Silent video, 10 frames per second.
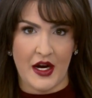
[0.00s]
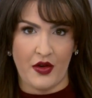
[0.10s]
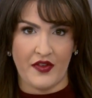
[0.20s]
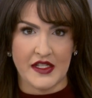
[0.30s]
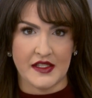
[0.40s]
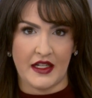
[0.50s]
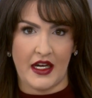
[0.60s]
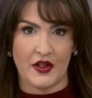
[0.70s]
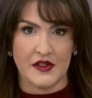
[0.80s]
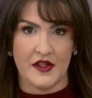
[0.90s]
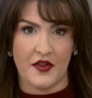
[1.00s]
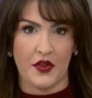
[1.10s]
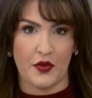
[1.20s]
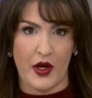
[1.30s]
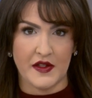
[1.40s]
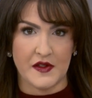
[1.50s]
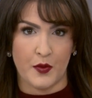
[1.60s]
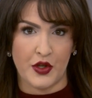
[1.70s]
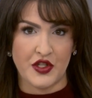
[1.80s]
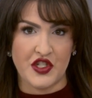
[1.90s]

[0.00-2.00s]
Now investigators that the threats were